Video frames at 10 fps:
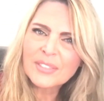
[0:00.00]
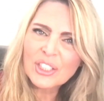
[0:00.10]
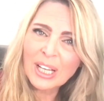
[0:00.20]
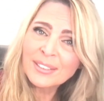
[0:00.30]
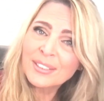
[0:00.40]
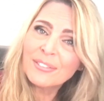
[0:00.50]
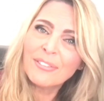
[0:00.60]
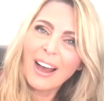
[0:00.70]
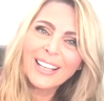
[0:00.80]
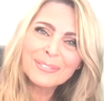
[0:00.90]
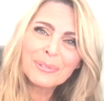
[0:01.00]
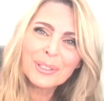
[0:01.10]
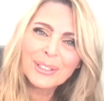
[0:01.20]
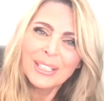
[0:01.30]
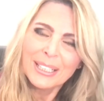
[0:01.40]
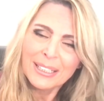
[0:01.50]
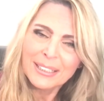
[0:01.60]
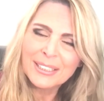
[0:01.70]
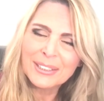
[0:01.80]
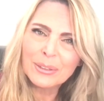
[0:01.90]
justified, where
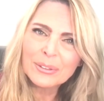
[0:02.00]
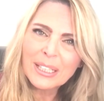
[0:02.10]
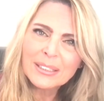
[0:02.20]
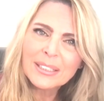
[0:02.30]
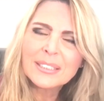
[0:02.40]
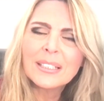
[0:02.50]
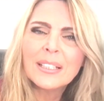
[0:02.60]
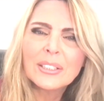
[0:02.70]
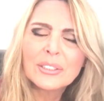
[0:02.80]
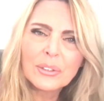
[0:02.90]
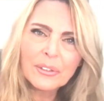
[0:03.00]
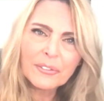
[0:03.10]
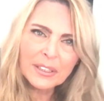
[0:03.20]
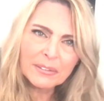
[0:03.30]
there is sort of